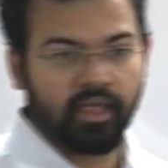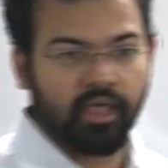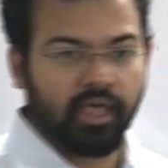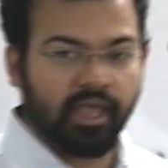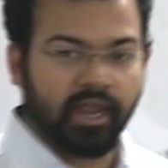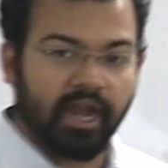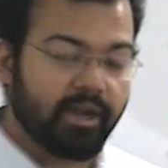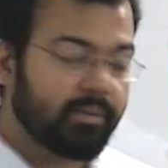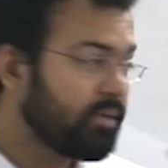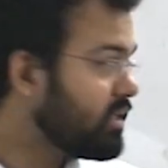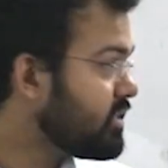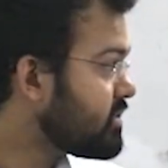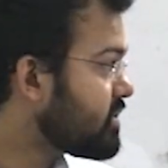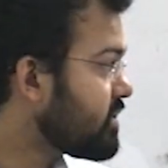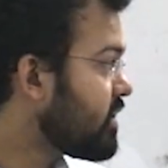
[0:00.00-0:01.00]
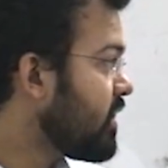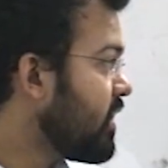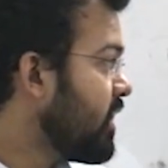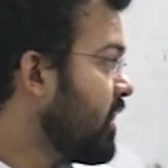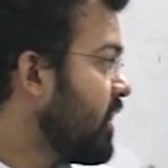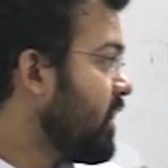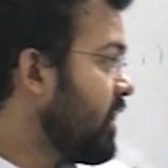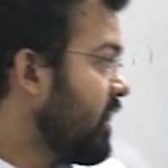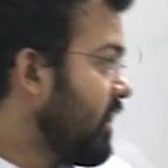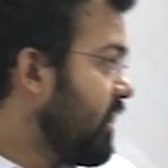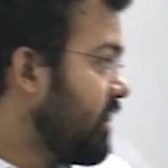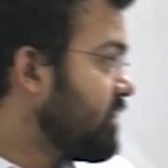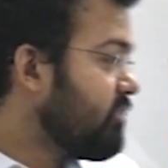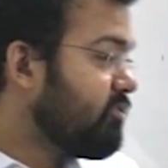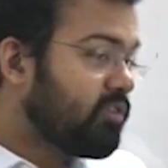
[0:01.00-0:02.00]
it means
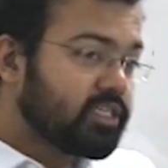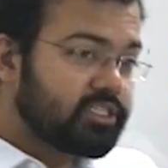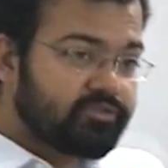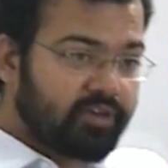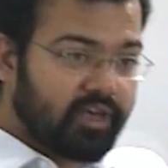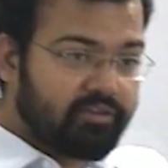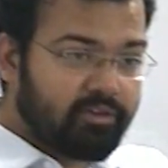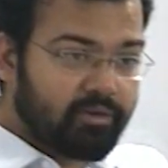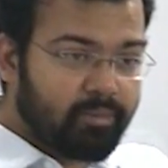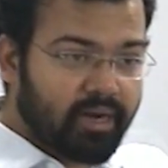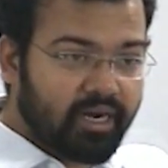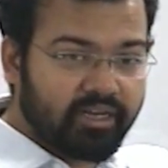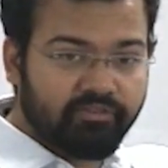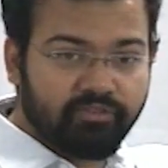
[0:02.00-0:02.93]
in the first 5-year plan, if you